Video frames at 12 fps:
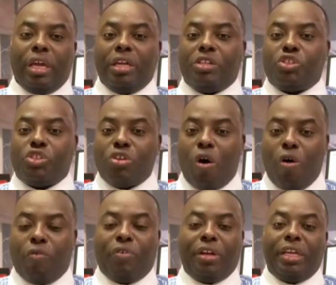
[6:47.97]
kind of
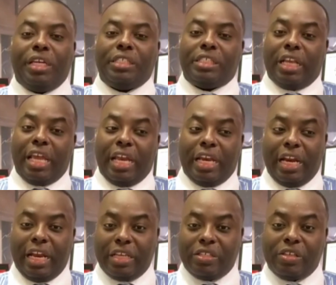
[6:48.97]
soften its
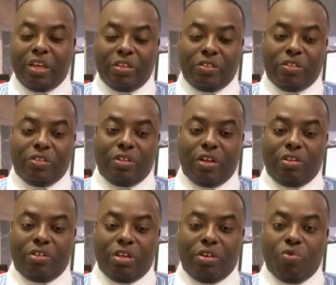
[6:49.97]
landing as
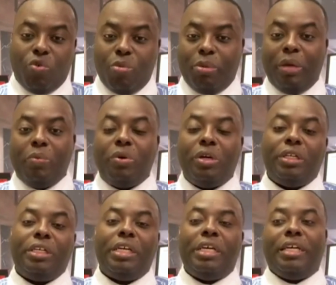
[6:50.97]
it normally
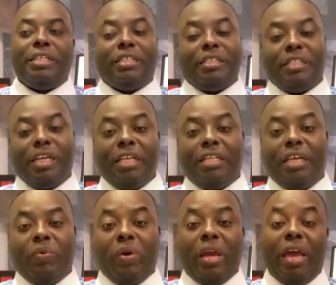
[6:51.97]
would. As I said,
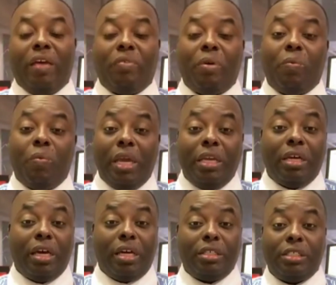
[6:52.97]
they were having
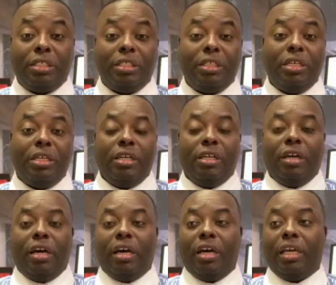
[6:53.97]
wind gusts
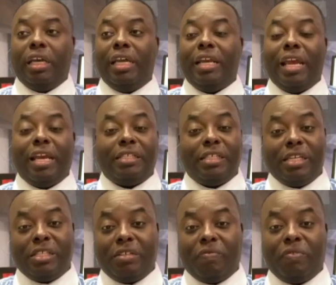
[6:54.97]
in
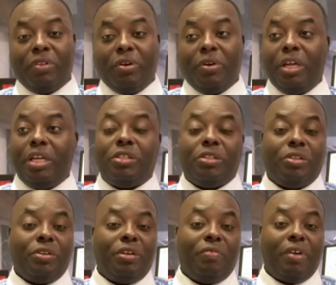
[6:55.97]
excess of 30 to
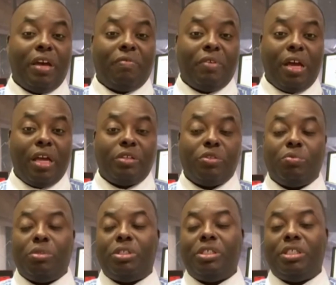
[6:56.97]
35
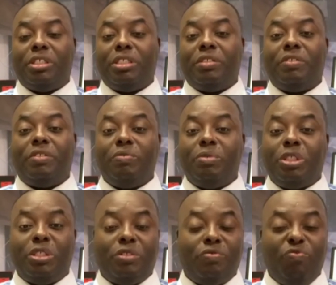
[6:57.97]
knots, which is
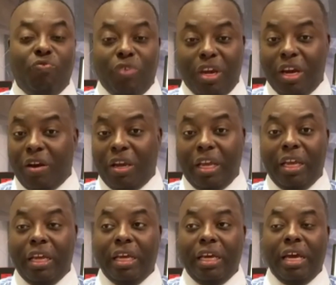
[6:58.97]

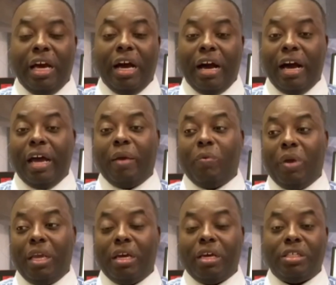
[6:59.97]
very high
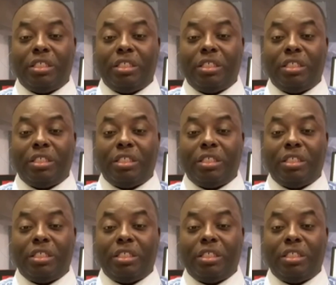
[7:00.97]
wind